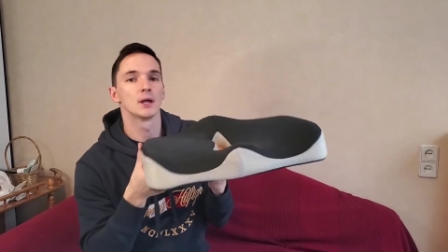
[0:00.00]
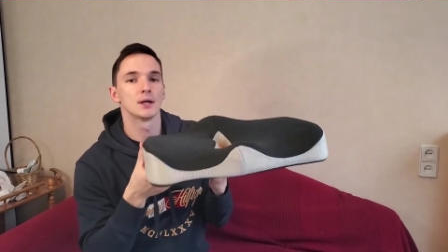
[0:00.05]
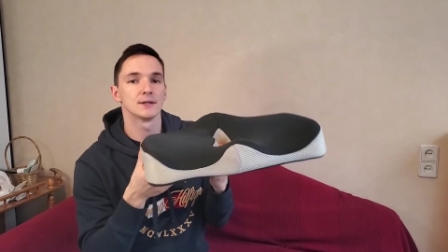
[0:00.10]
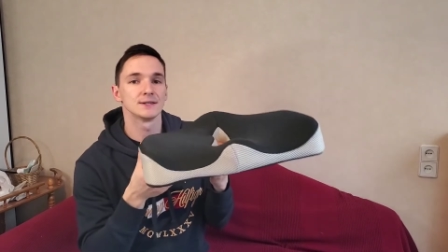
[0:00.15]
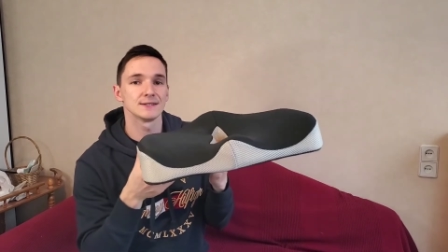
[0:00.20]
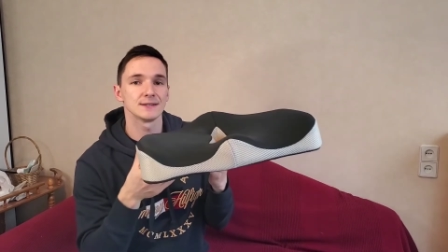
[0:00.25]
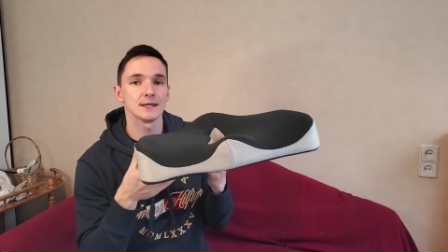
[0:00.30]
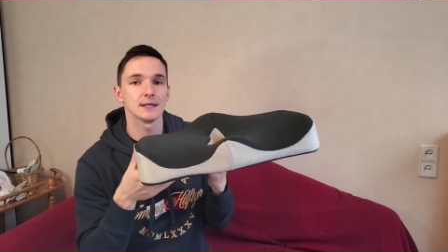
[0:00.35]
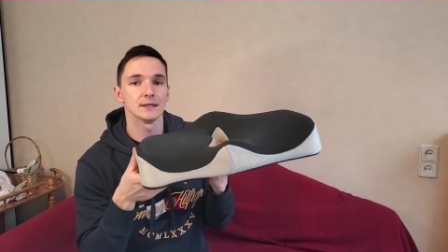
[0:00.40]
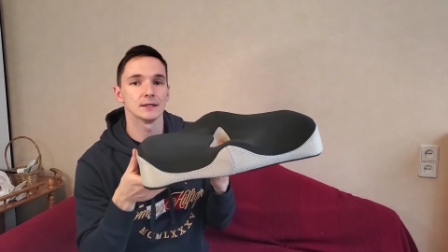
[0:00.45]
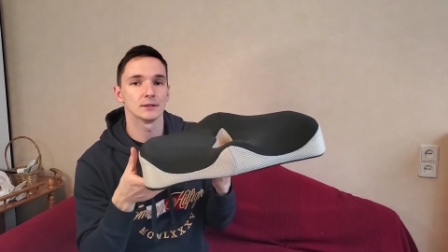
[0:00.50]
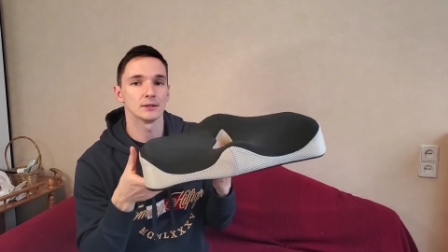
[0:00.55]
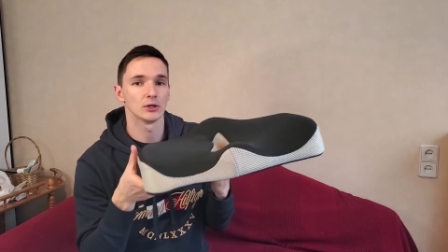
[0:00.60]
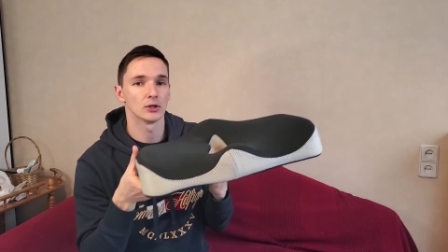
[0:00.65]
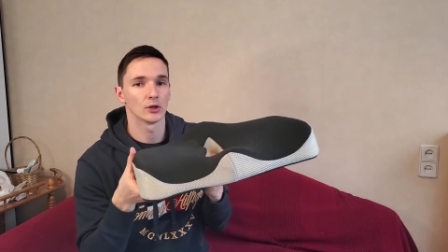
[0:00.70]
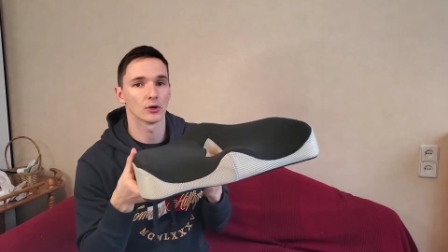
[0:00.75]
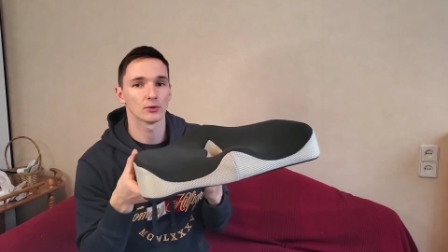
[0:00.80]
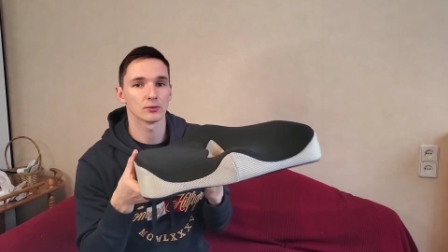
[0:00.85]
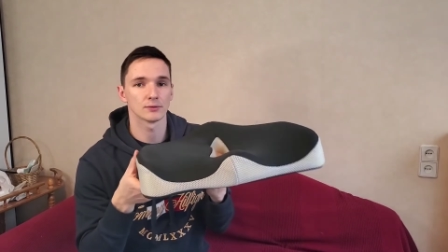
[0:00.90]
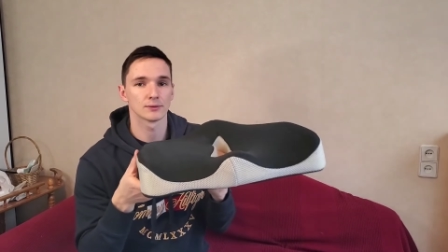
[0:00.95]
seat, you
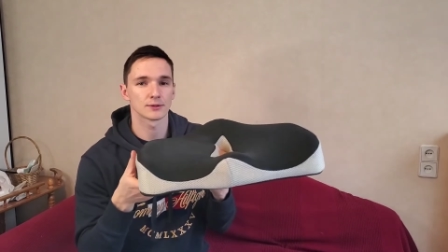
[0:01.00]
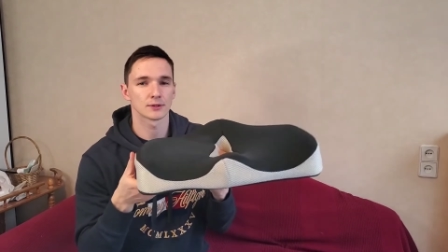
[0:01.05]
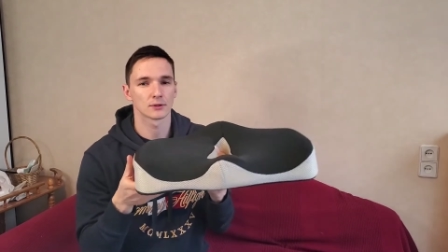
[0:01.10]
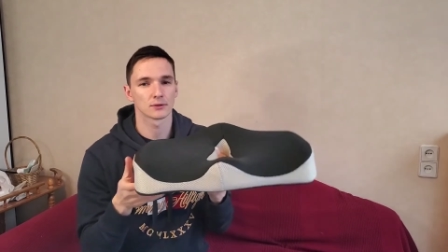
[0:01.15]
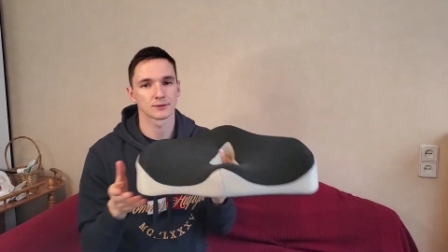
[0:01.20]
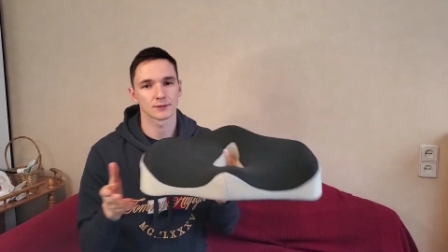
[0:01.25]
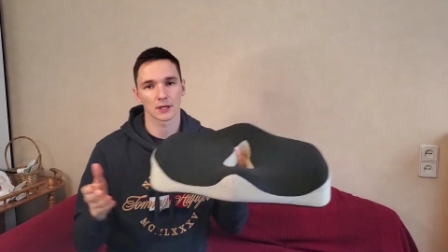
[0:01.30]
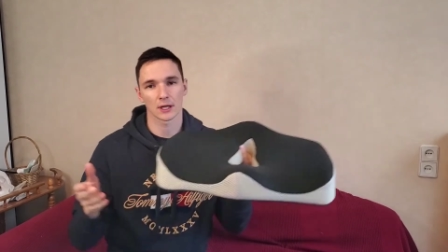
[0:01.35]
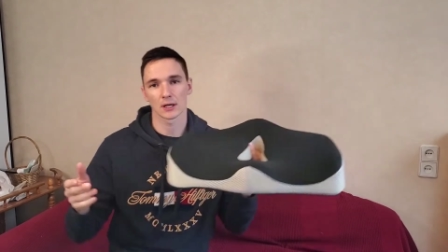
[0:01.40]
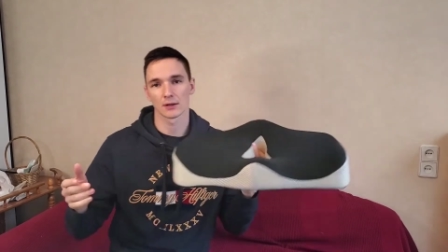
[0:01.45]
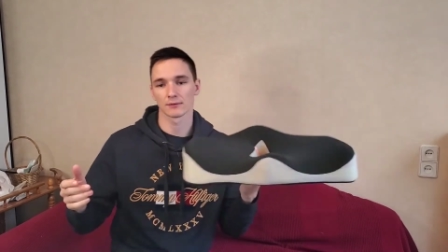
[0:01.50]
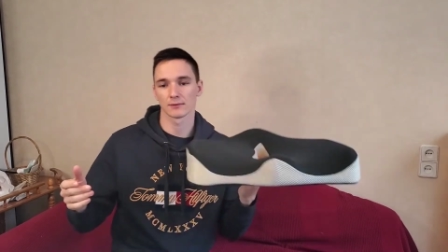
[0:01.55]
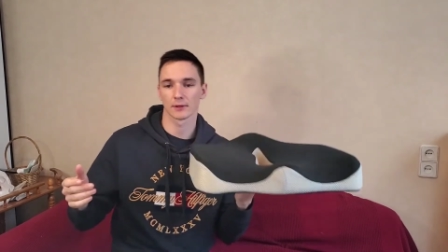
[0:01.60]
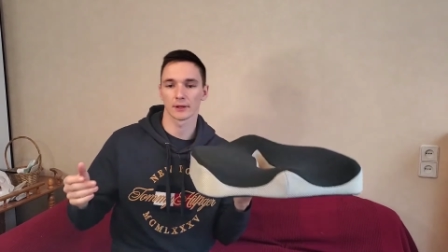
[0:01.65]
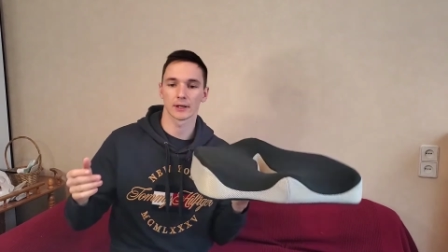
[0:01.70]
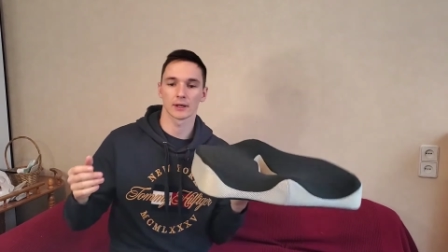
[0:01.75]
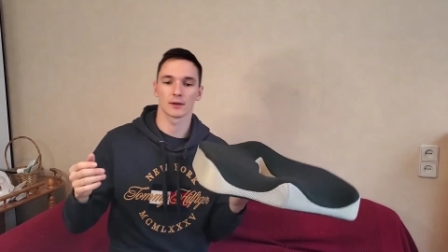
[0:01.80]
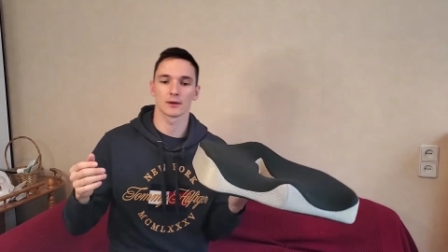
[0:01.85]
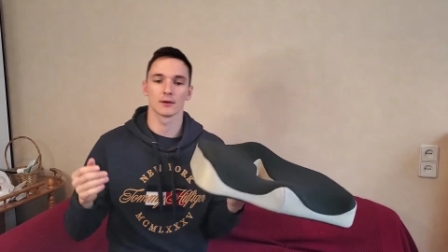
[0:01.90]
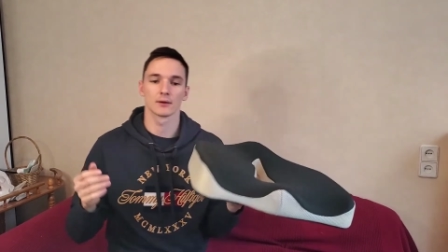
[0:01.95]
know? So it's kind of
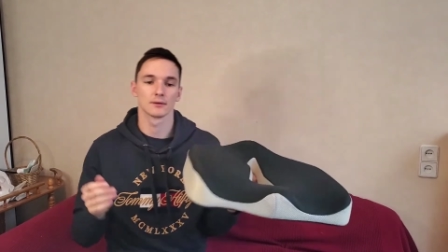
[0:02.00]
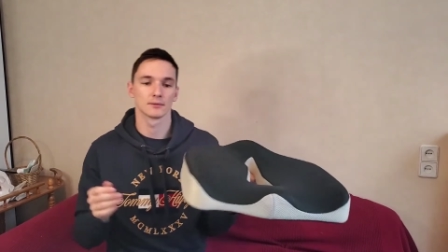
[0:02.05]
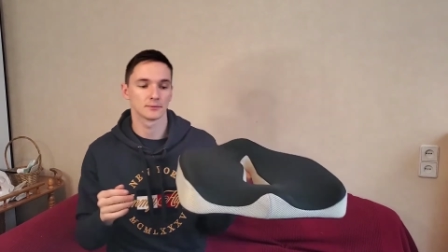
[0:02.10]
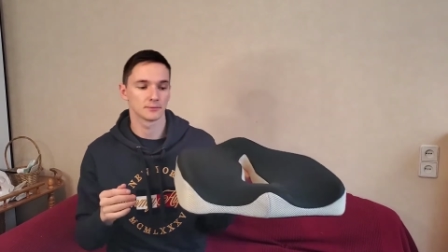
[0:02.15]
like,